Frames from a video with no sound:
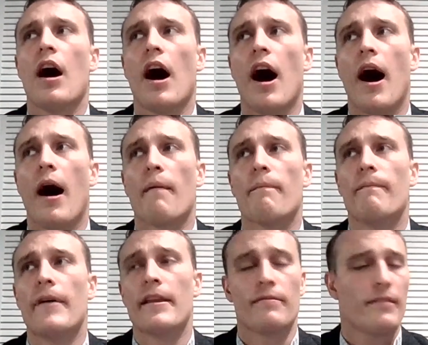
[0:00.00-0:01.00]

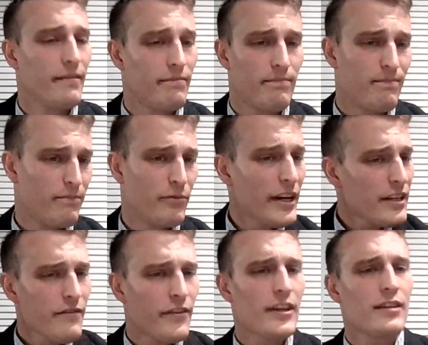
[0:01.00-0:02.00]
And the reason for